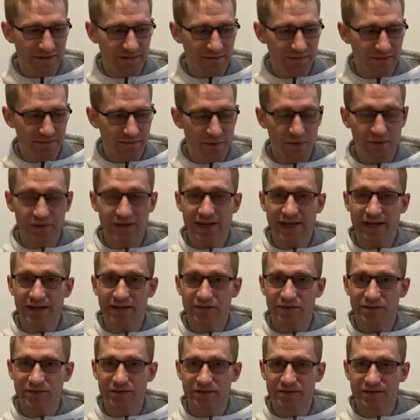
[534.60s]

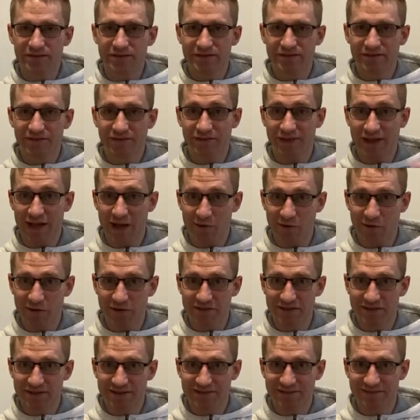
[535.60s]
botanicals, flowers,
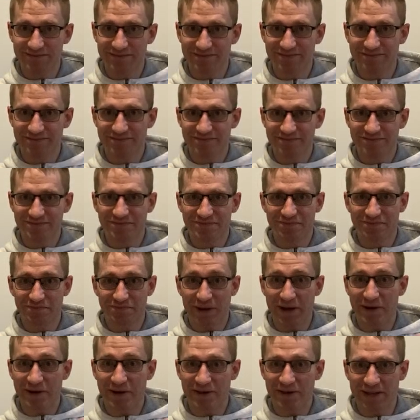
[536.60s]
made
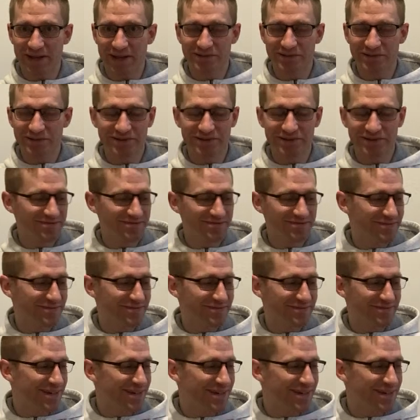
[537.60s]
out of Legos.
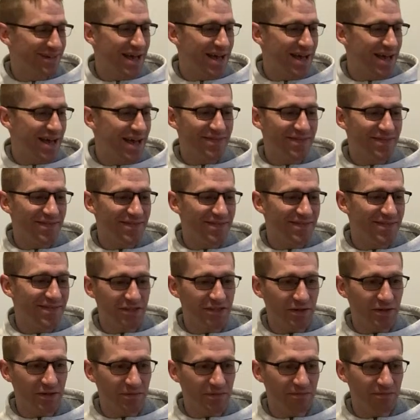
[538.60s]
And
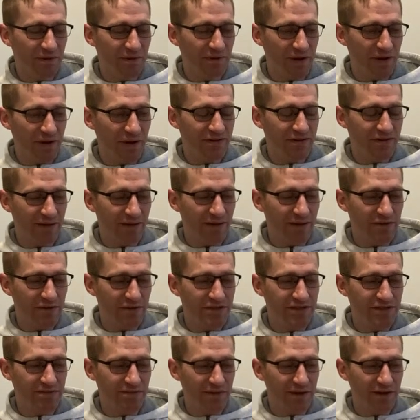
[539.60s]
so my wife and I
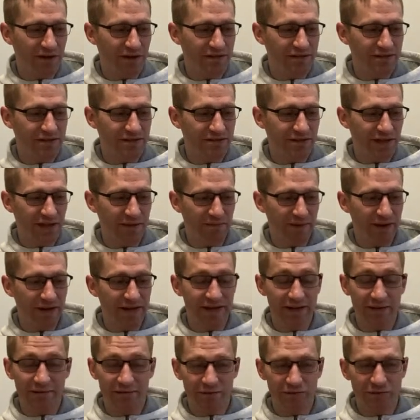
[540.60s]
purchased a box and made
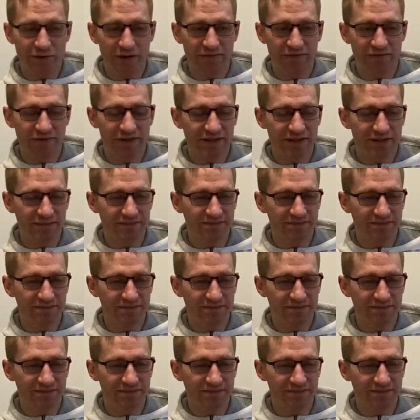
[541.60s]
it. It was quite fun.